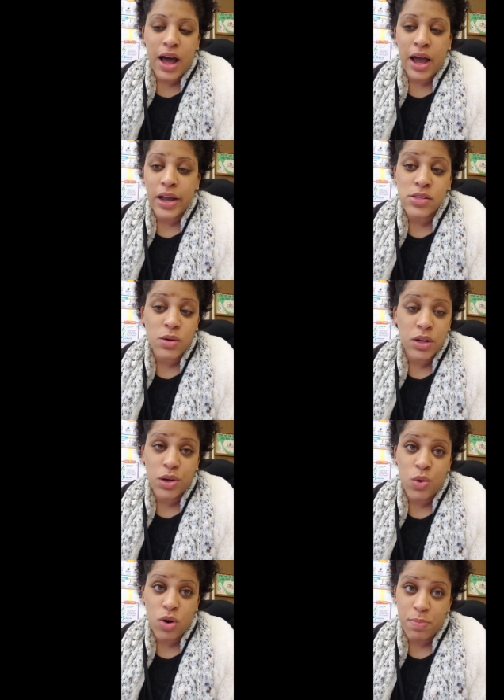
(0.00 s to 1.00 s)
I don't
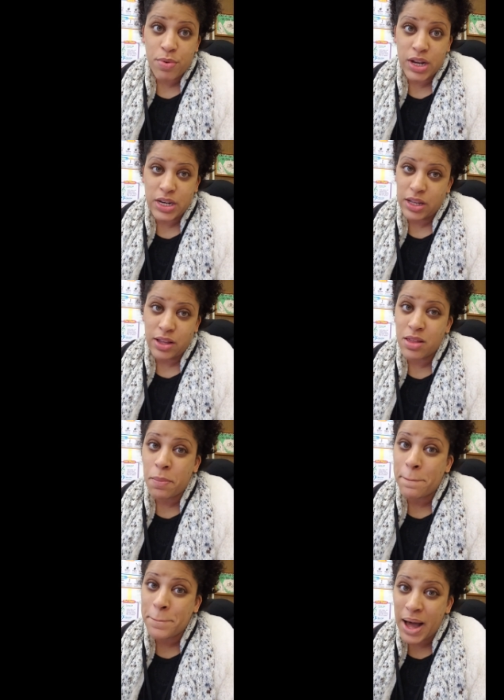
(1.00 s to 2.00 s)
incorporate it in the
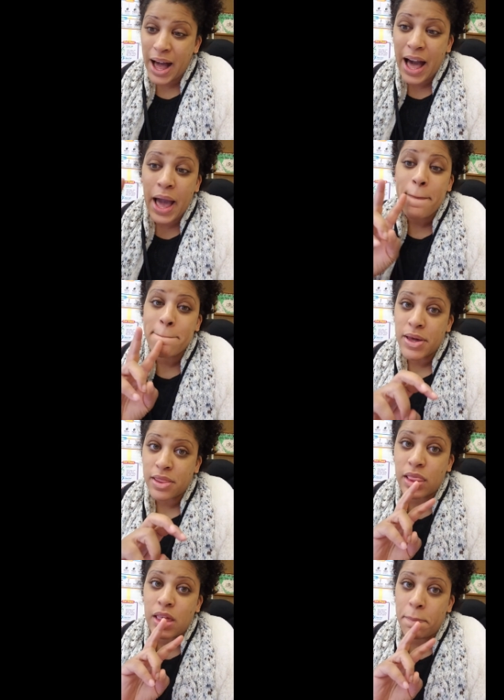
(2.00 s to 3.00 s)

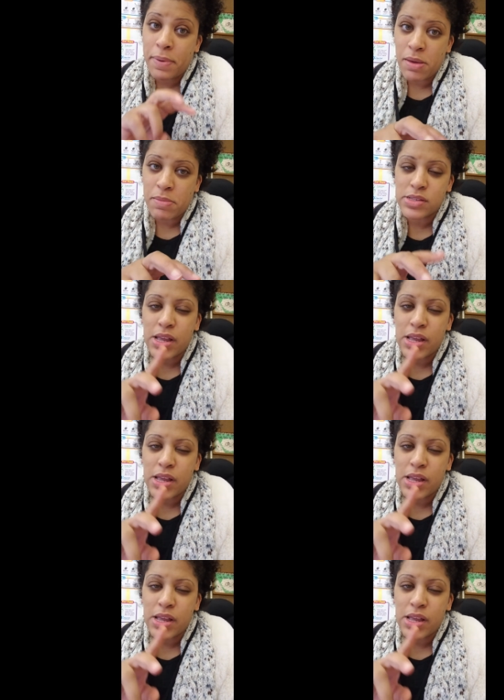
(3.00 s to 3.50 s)
bi-monthly payments.